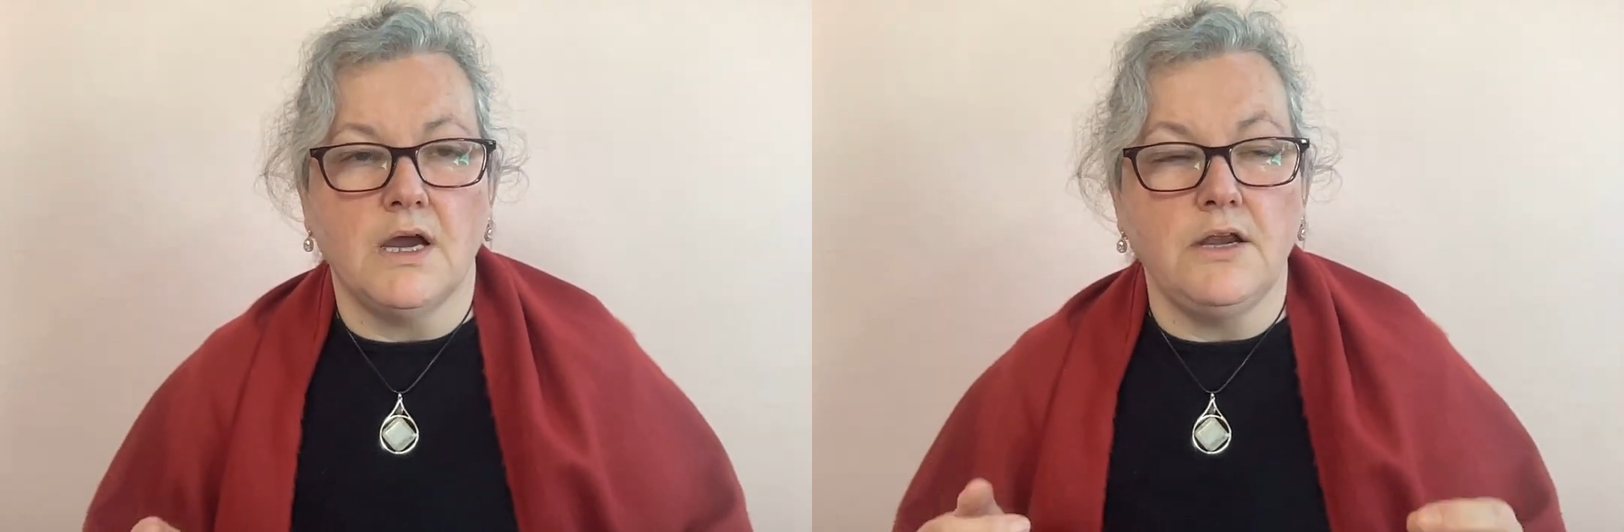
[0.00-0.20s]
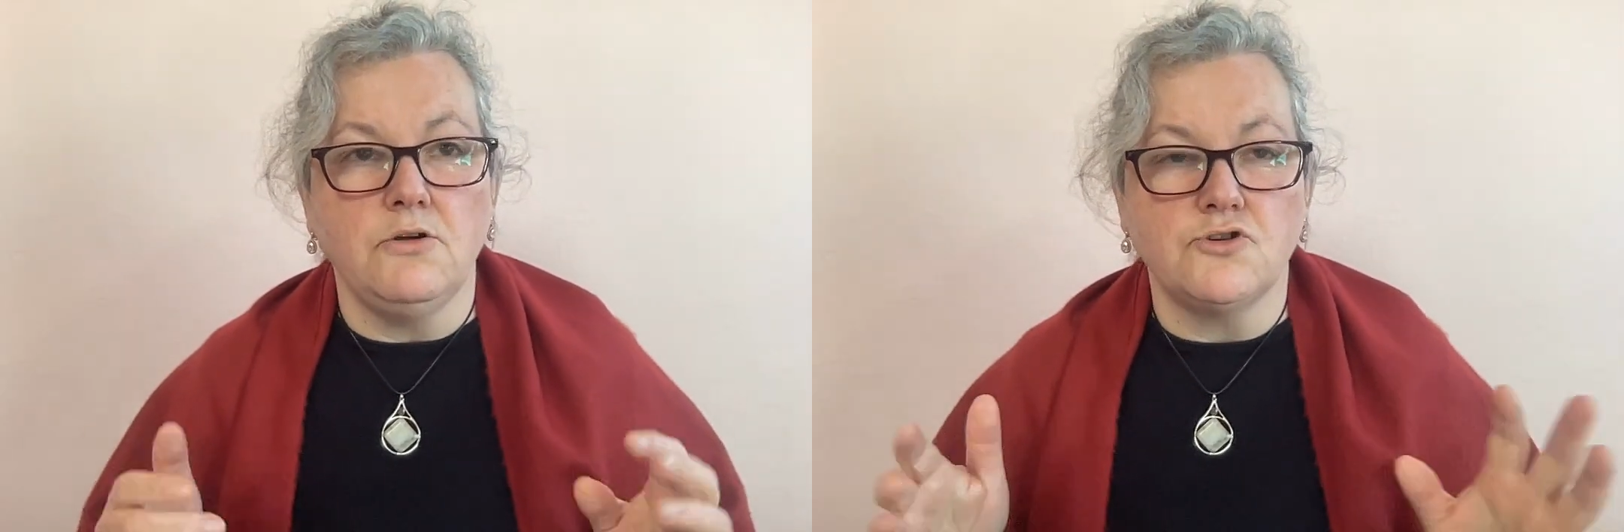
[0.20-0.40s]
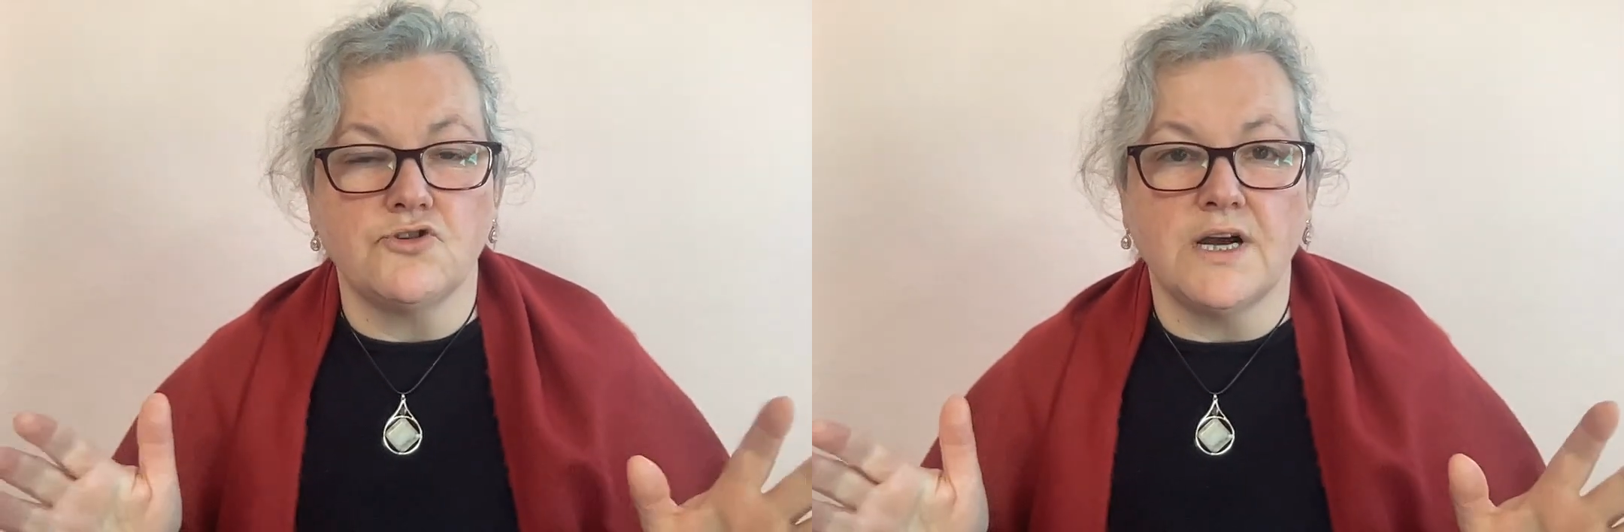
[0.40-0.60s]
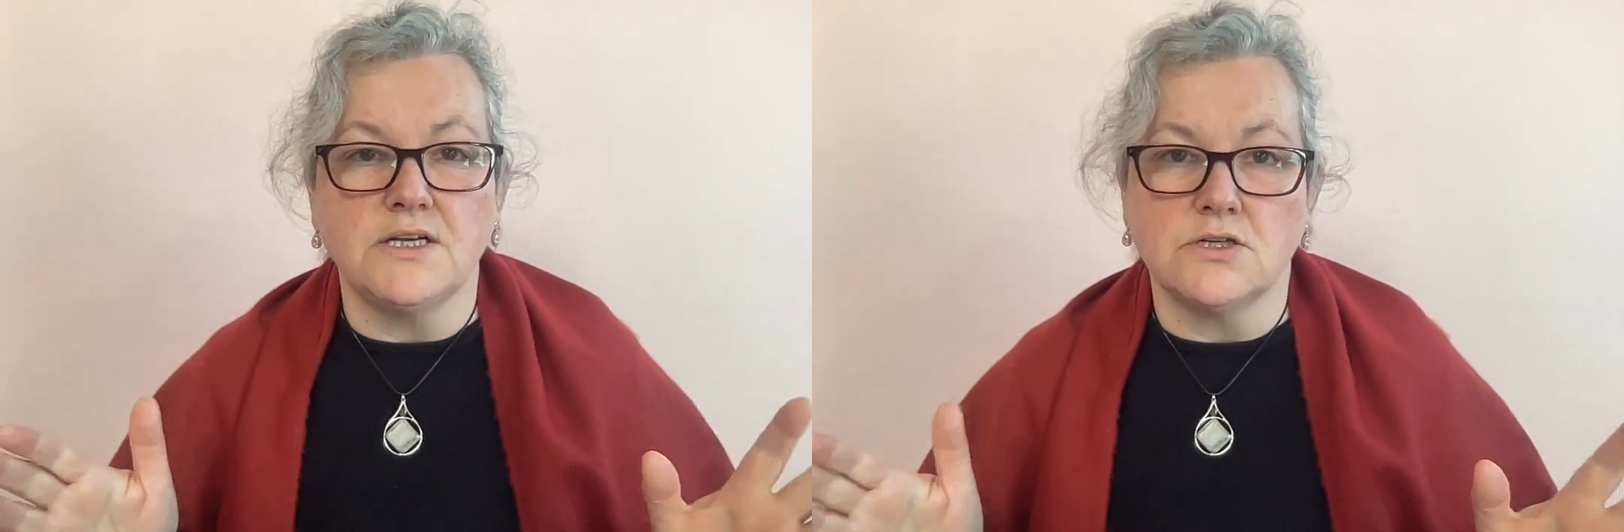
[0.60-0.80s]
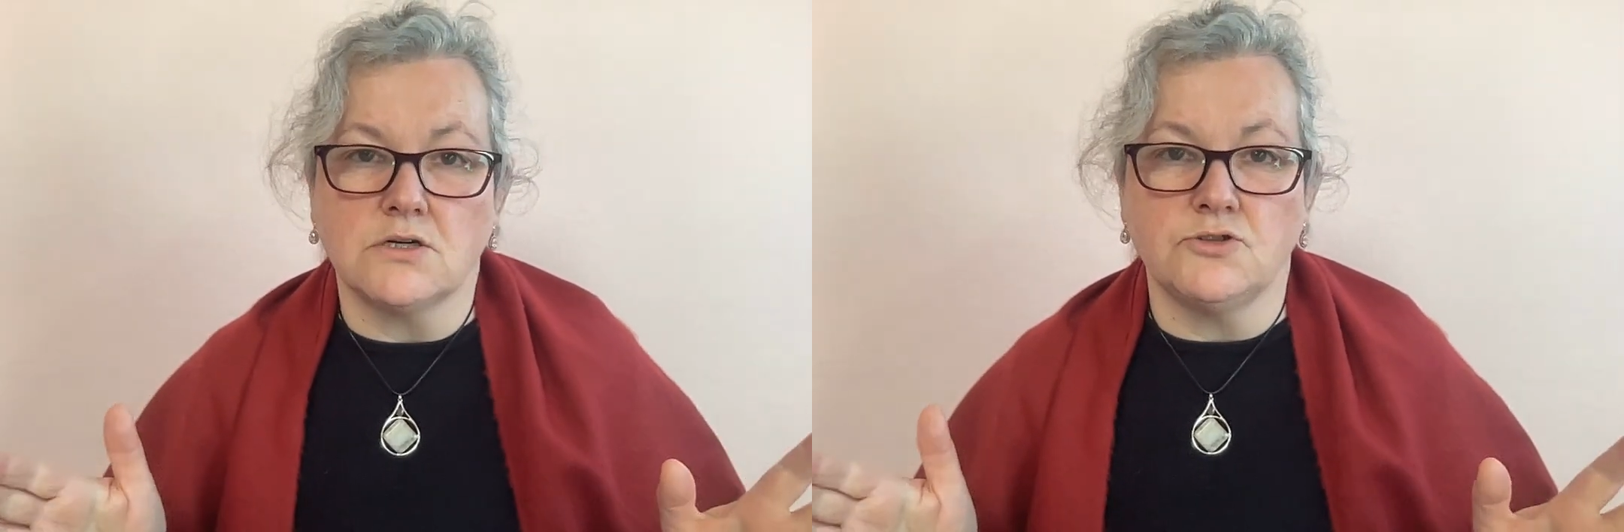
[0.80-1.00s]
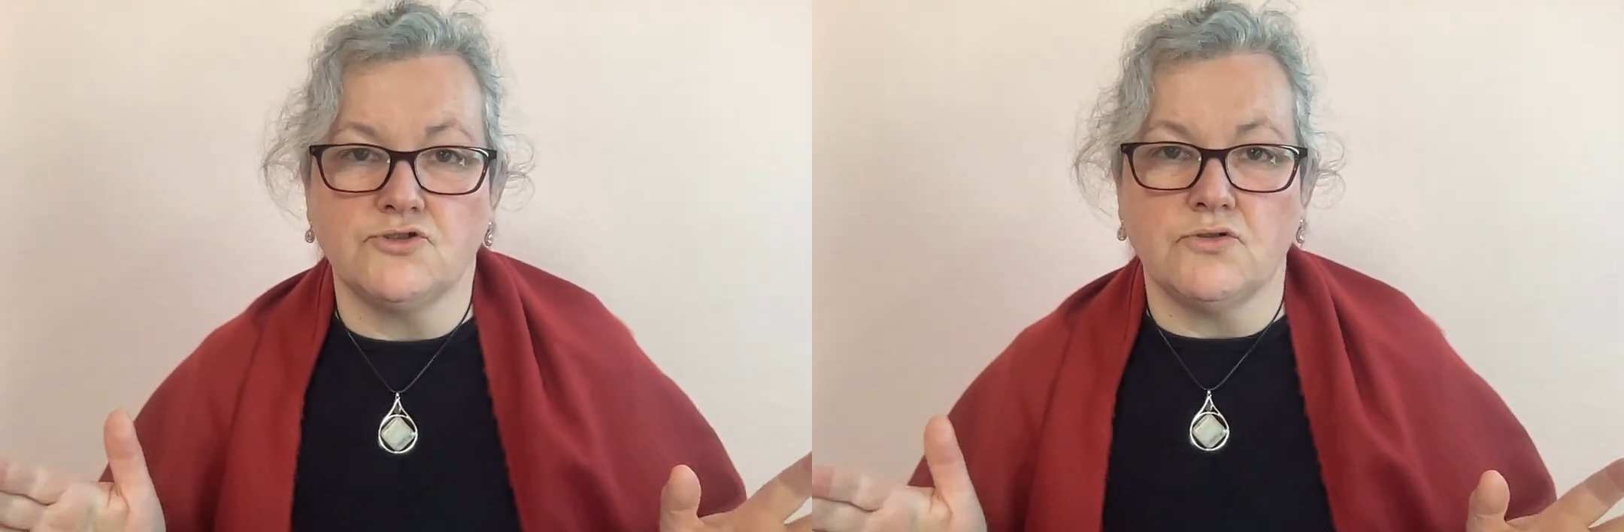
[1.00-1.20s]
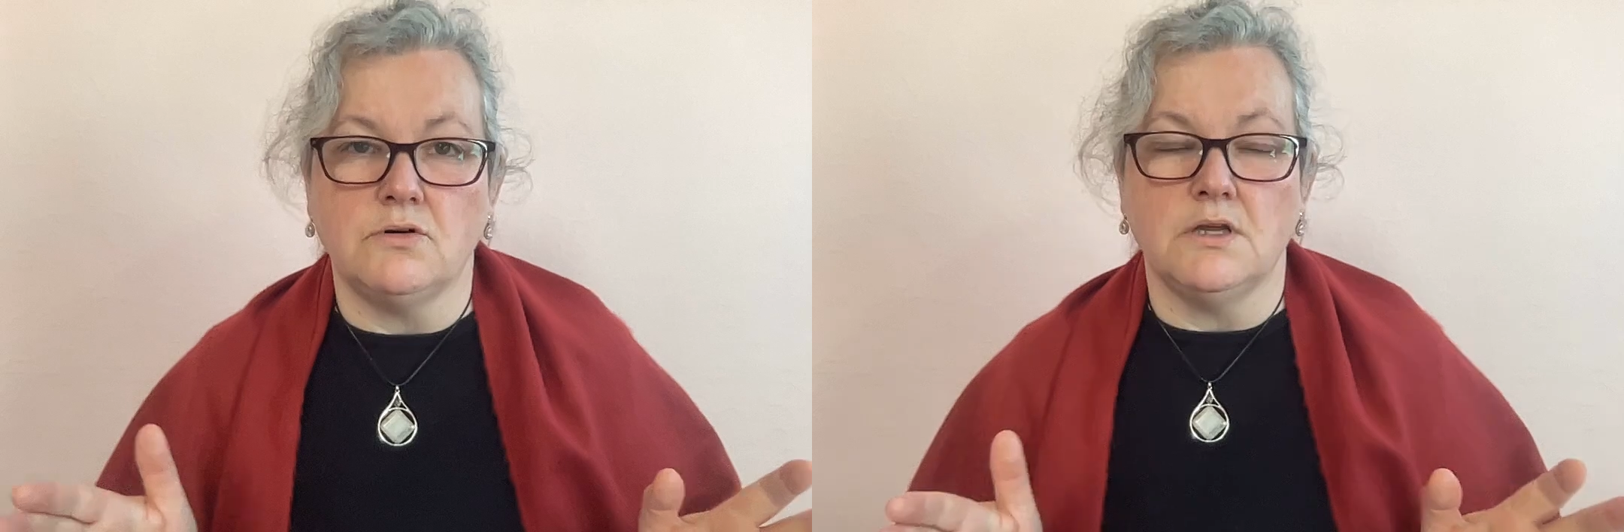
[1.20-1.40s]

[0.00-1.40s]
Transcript: and you're trying to control